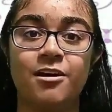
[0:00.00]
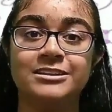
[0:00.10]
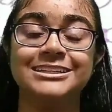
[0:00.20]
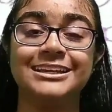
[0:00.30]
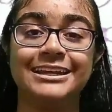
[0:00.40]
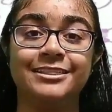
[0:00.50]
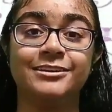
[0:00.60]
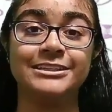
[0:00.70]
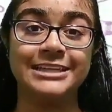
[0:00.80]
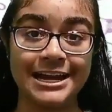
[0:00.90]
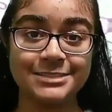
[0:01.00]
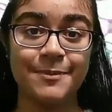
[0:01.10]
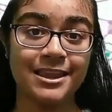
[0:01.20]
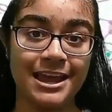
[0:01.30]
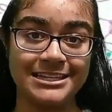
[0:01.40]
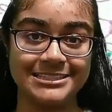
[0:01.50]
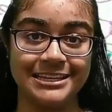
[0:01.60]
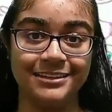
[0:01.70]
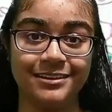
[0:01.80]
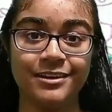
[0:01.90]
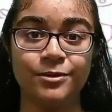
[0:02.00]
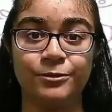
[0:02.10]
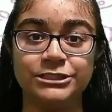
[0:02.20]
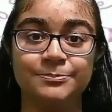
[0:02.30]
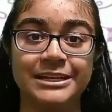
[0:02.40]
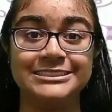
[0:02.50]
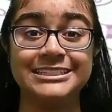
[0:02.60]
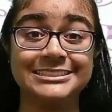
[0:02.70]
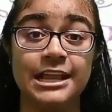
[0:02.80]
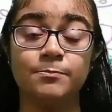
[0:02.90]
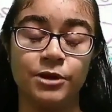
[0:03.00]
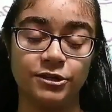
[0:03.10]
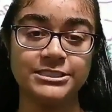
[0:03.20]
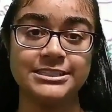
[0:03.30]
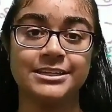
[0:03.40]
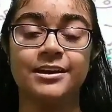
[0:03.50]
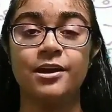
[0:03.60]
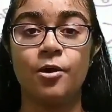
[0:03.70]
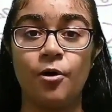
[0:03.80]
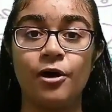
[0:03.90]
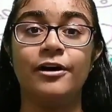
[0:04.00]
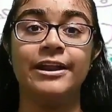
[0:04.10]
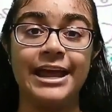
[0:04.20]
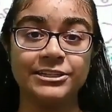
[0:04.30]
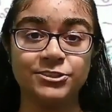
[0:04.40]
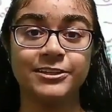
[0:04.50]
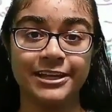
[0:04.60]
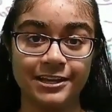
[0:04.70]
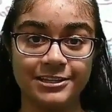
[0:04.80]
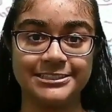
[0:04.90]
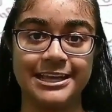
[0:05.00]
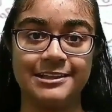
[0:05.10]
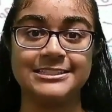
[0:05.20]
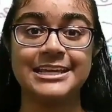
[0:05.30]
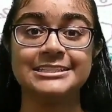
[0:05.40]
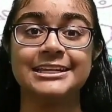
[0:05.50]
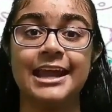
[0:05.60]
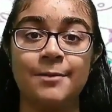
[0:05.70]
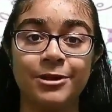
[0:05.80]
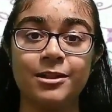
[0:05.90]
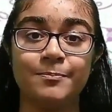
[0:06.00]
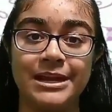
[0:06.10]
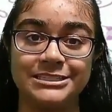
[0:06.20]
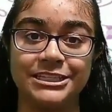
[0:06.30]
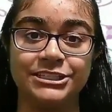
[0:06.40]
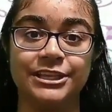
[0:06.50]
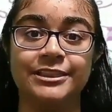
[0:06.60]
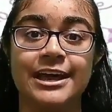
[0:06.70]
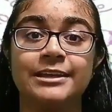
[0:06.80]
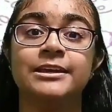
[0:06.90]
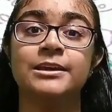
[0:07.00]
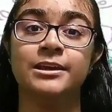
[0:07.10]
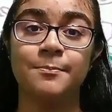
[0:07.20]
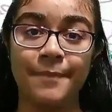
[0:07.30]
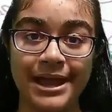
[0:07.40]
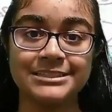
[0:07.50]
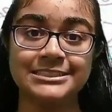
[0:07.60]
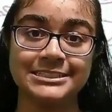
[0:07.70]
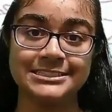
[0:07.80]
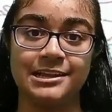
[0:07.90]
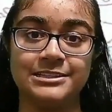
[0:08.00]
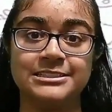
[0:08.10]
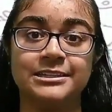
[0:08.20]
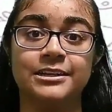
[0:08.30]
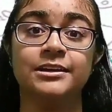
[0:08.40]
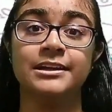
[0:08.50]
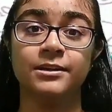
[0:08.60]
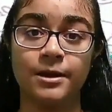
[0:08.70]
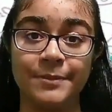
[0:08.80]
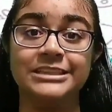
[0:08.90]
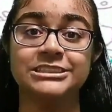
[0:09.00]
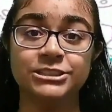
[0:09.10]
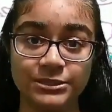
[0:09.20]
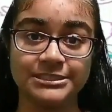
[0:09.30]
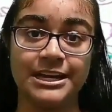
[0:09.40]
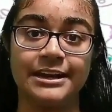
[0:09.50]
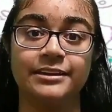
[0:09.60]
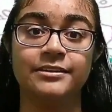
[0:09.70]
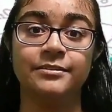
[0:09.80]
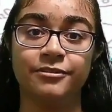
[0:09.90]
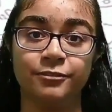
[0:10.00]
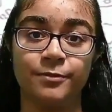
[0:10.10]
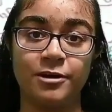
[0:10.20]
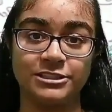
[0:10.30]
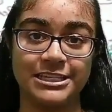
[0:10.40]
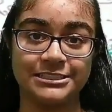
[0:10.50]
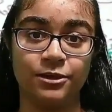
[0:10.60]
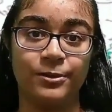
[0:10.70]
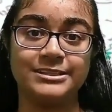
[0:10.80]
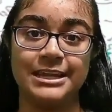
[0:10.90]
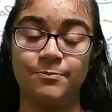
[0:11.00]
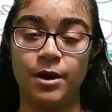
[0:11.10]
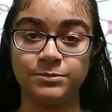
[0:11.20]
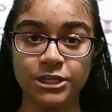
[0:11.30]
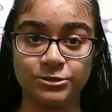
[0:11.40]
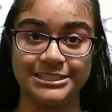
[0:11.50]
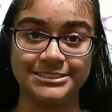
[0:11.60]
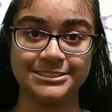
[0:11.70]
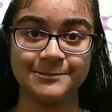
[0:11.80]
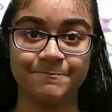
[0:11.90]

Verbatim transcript: until it either dies by lightning, which means the cell bursts, or a natural killer cell sends a chemical message that commands the cell to commit suicide through a process known as apoptosis.